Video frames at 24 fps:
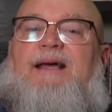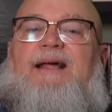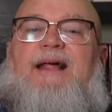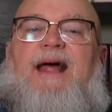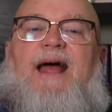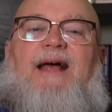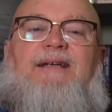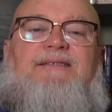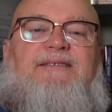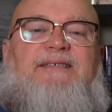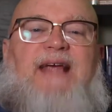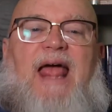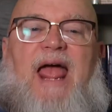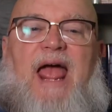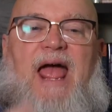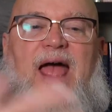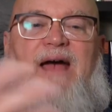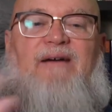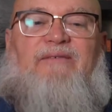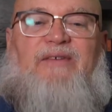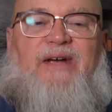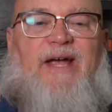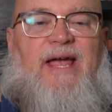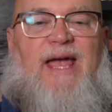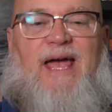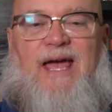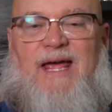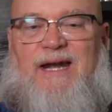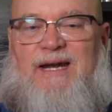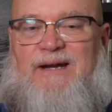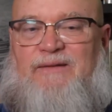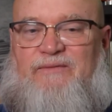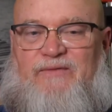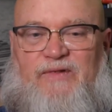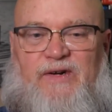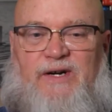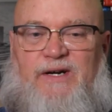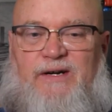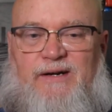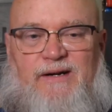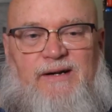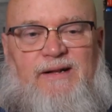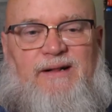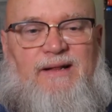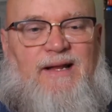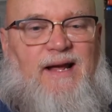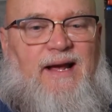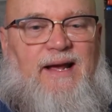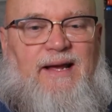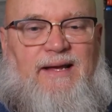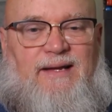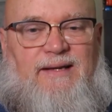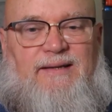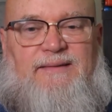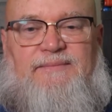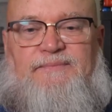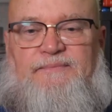That's advocating for your client.